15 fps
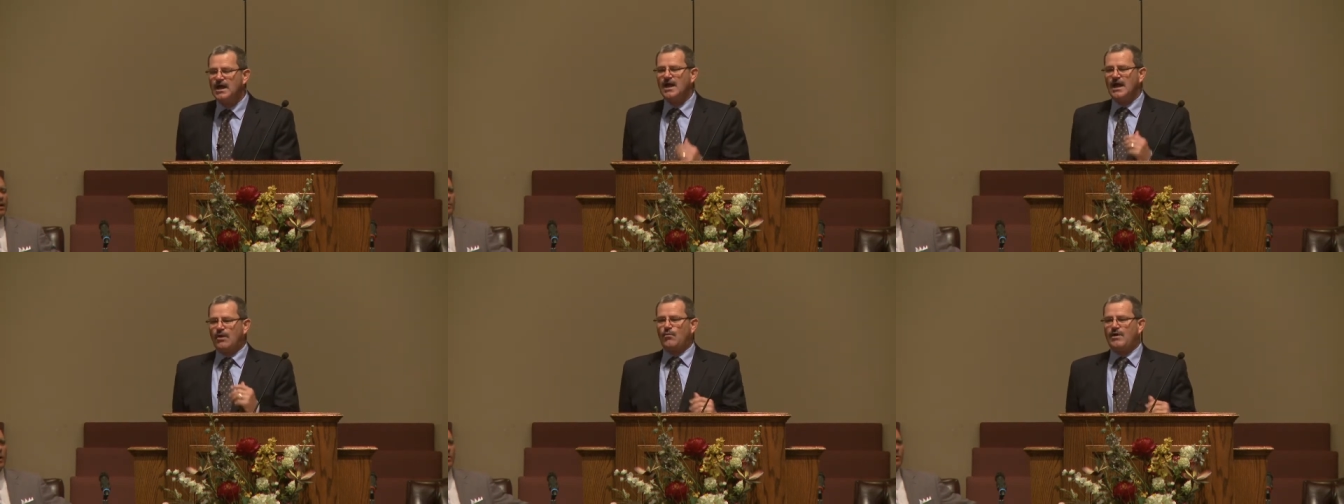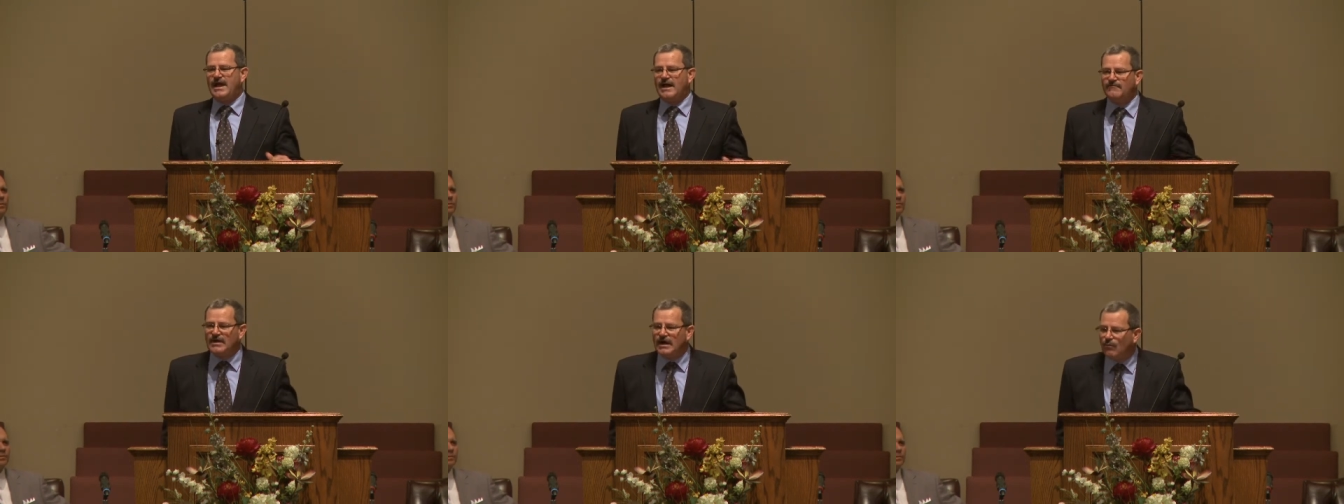and we
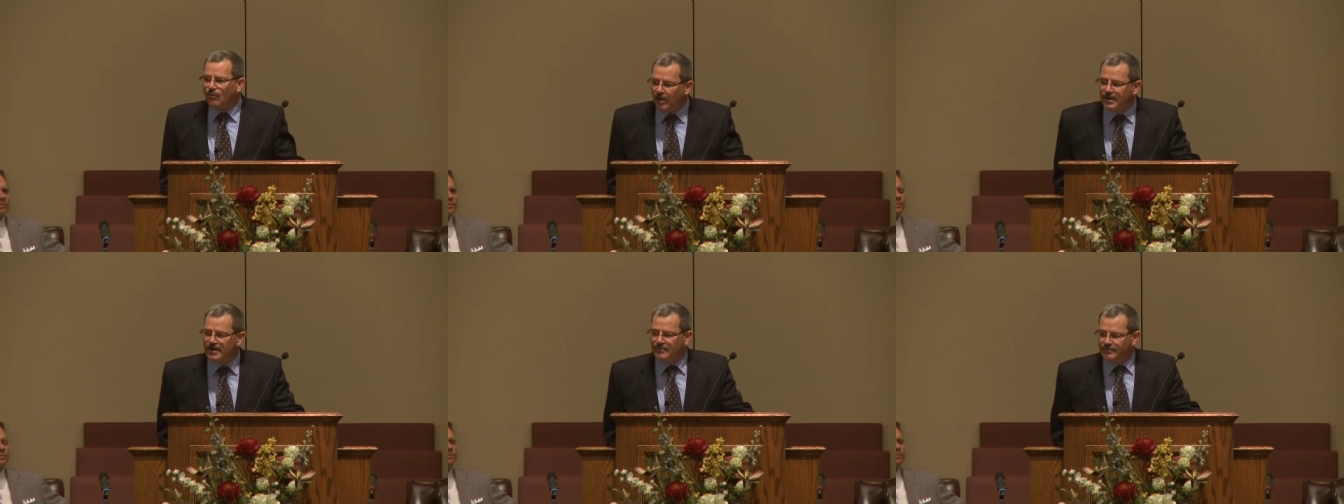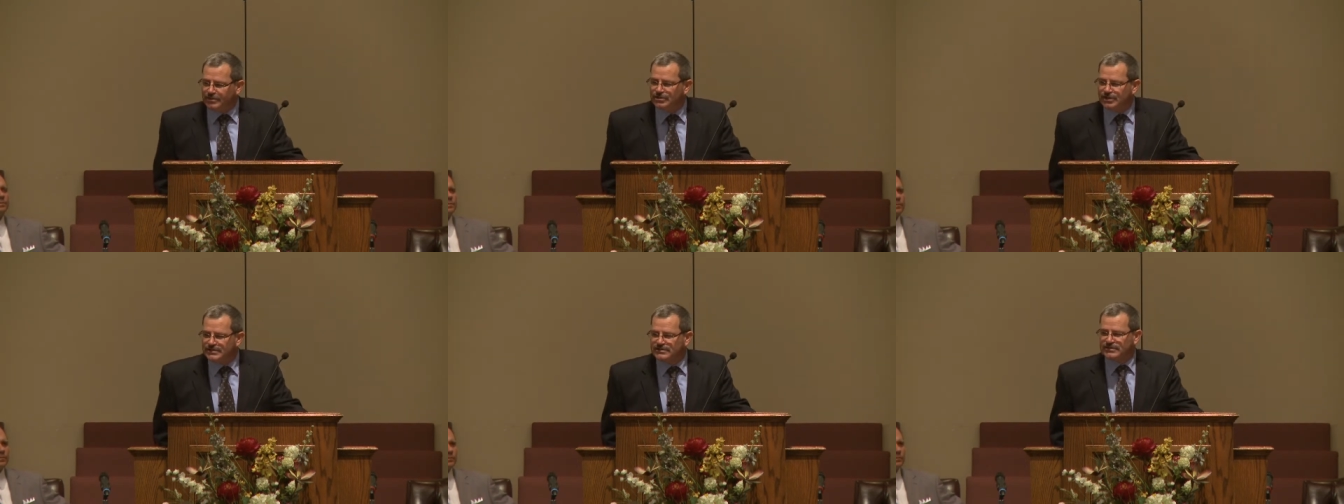have not won into
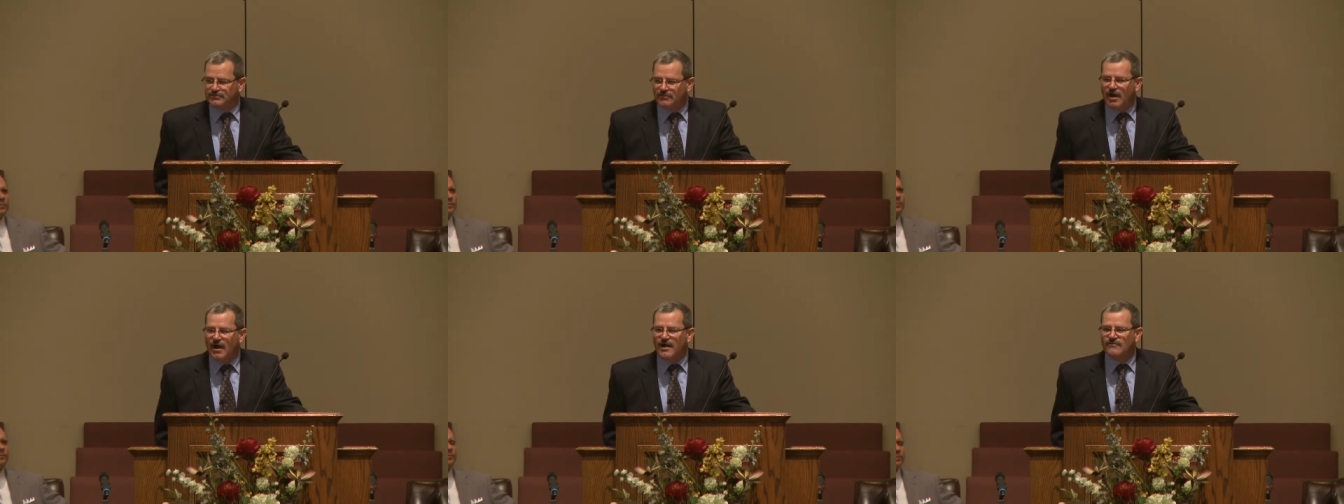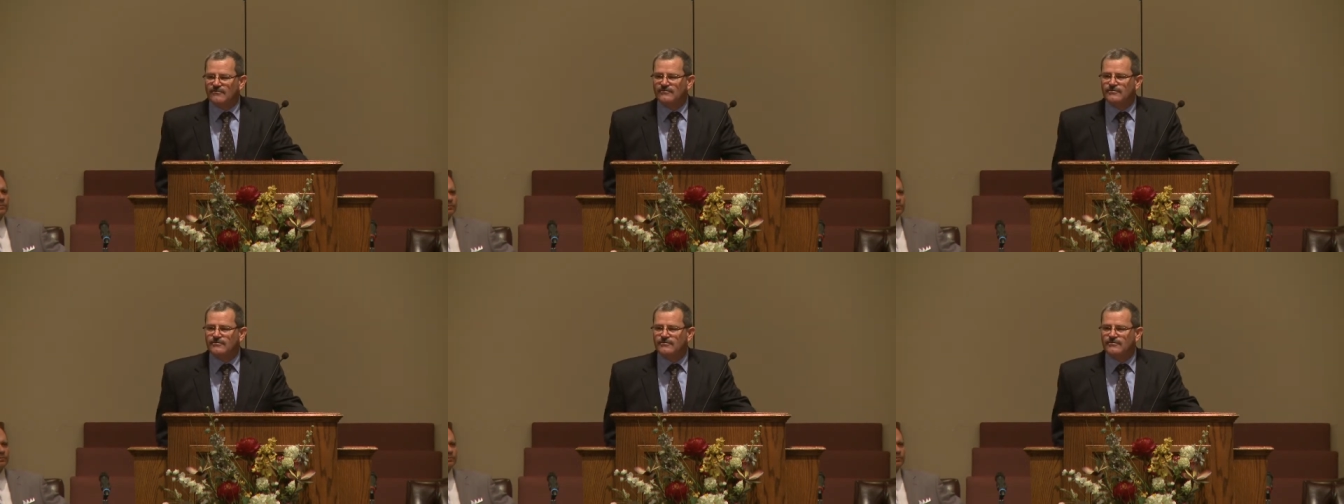Jesus Christ.